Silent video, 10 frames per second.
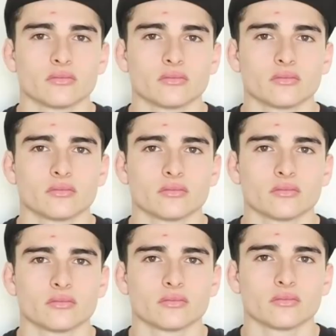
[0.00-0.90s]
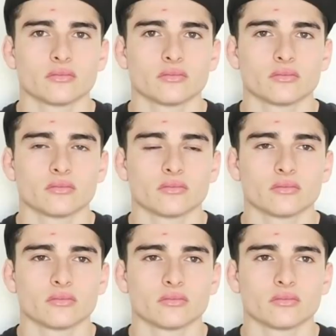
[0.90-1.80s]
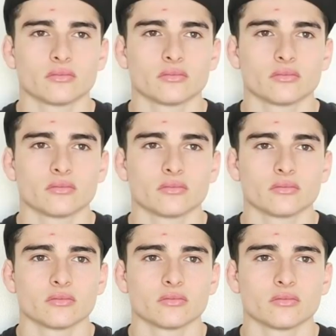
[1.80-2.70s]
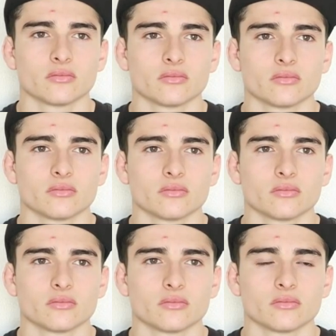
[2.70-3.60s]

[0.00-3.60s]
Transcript: The person shown says nothing.